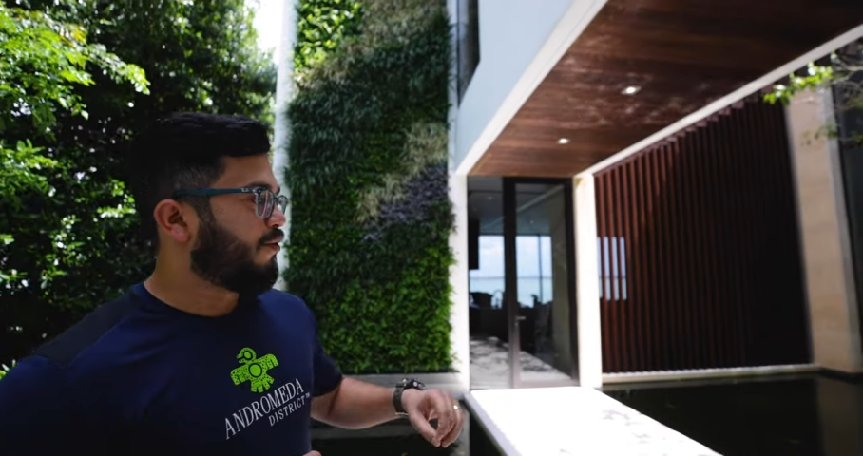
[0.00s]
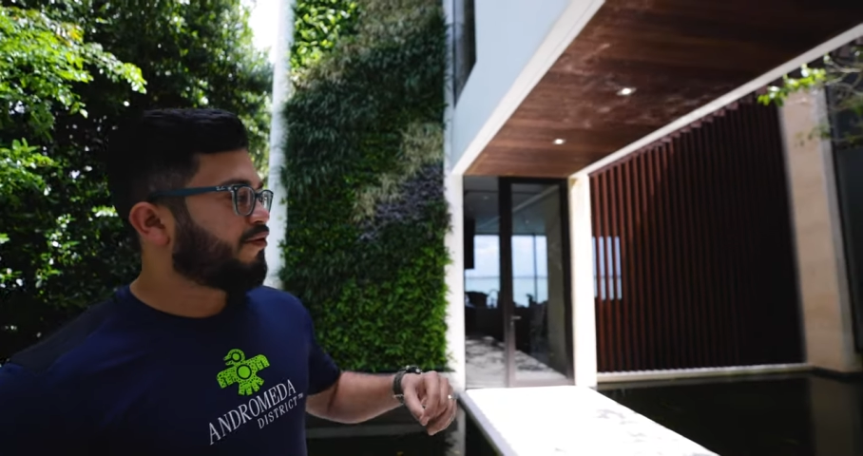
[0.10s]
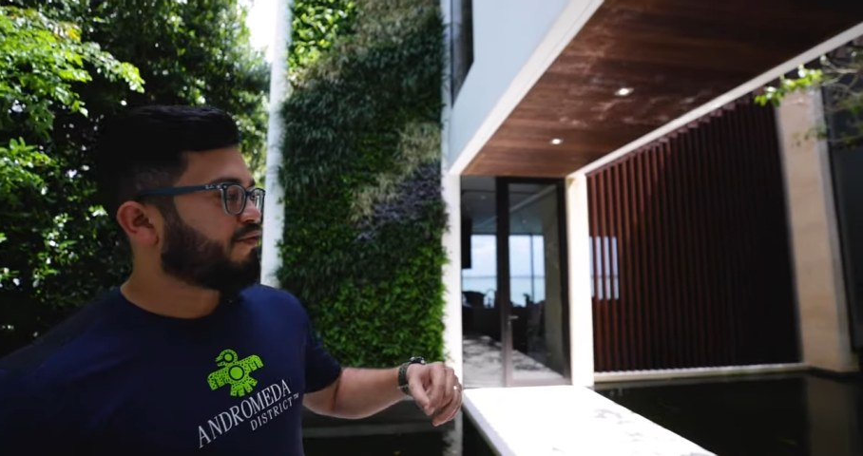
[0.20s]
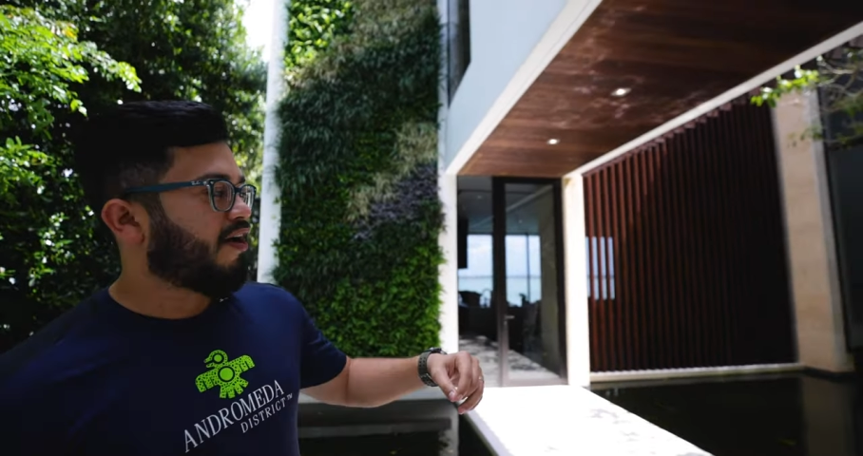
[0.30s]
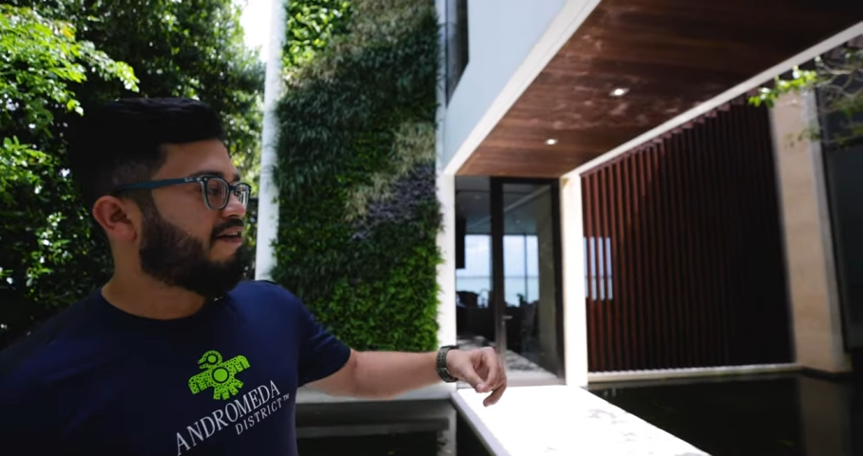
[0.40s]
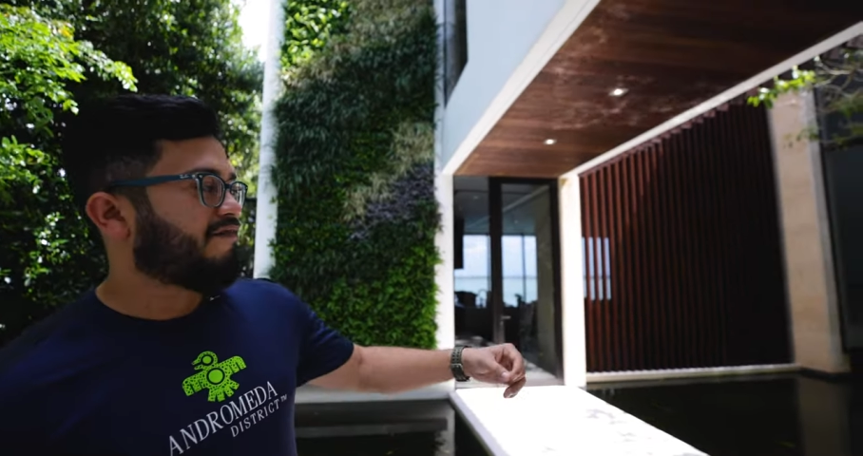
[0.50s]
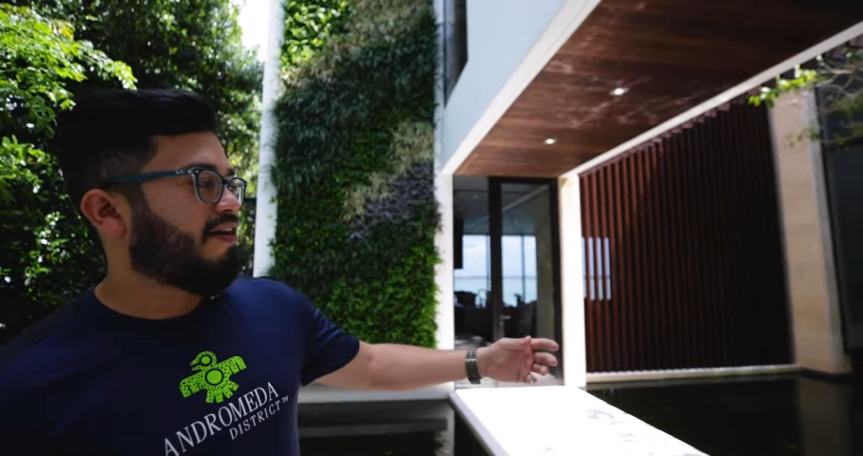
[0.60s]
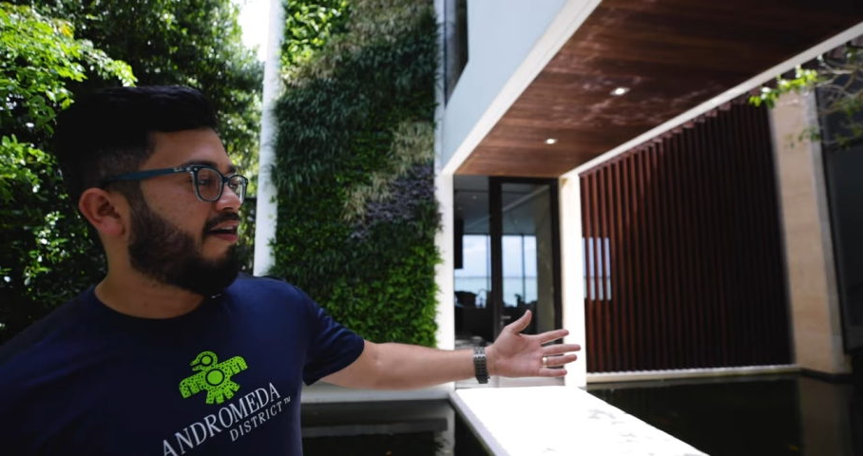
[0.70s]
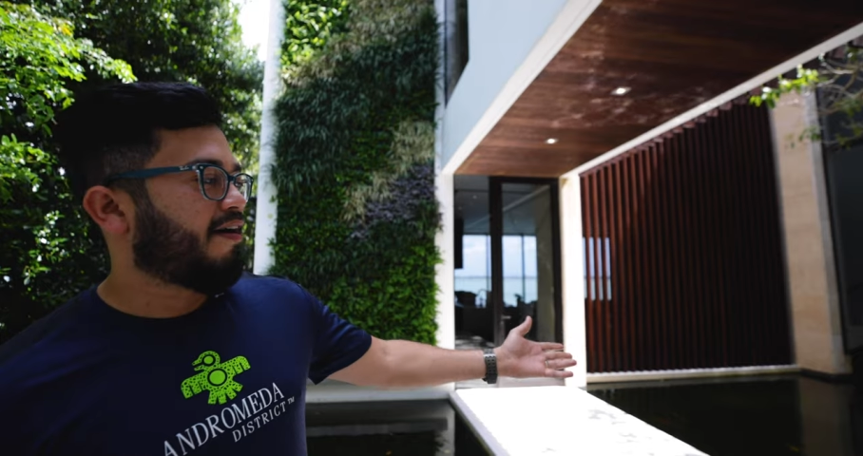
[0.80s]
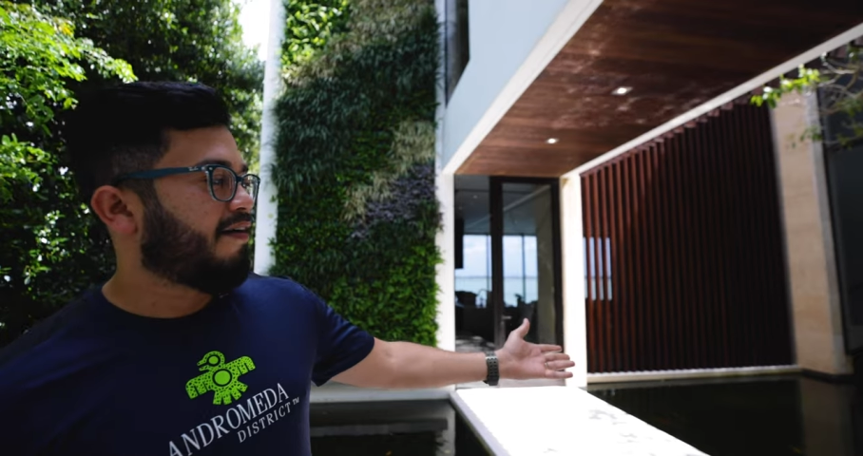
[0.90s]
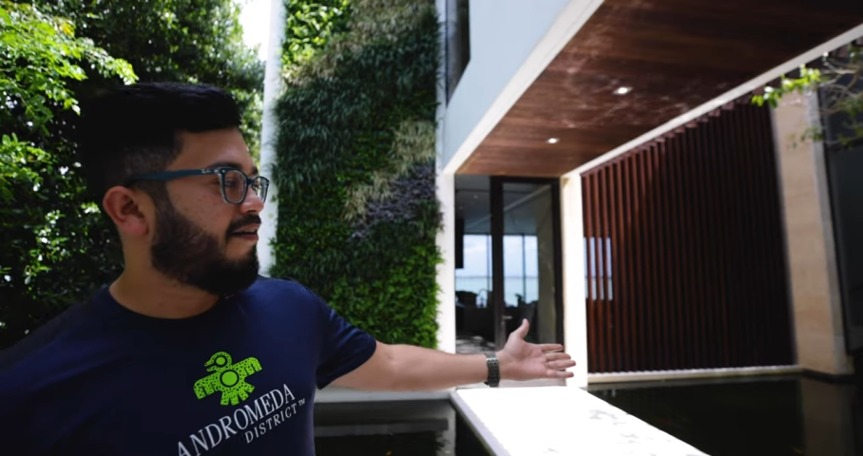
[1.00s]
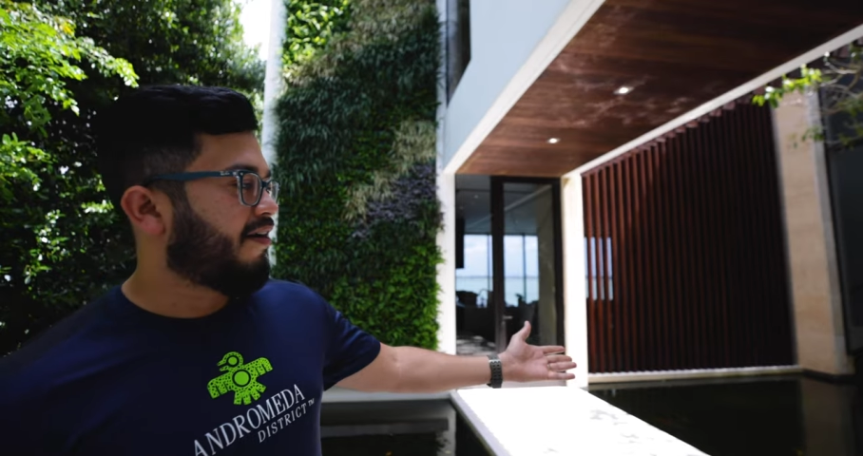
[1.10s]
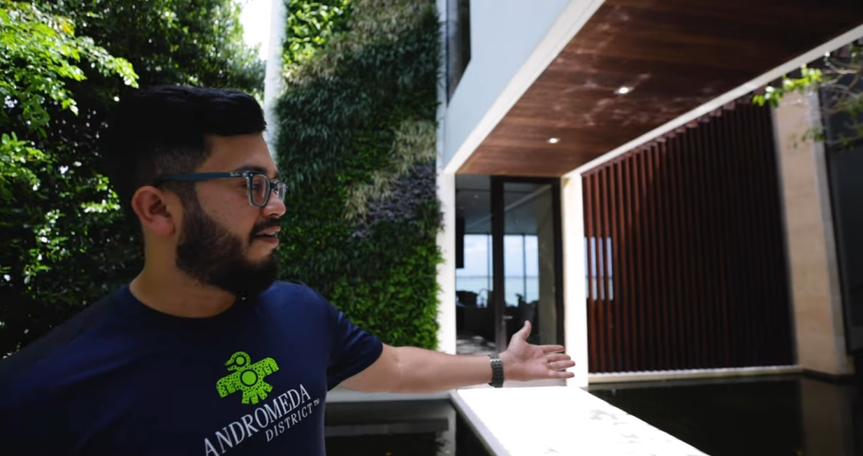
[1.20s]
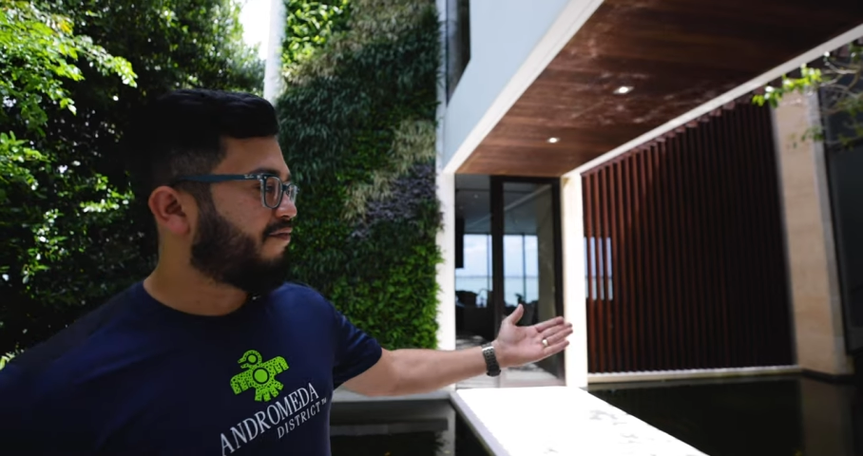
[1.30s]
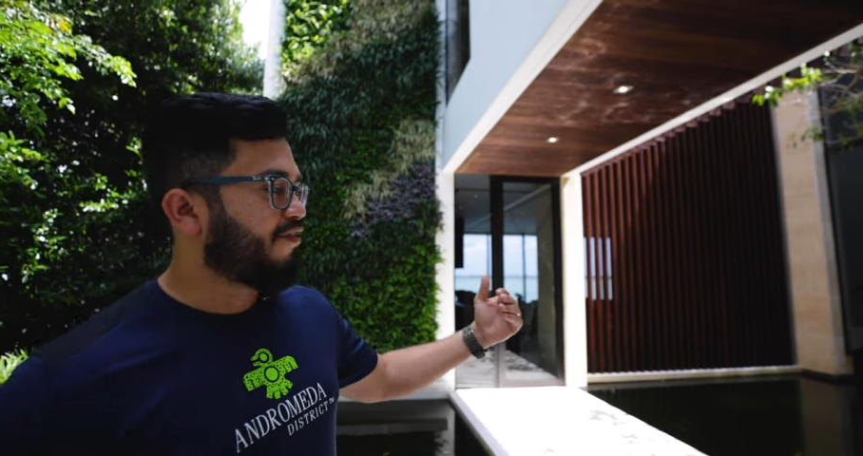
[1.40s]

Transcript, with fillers: You also have a, a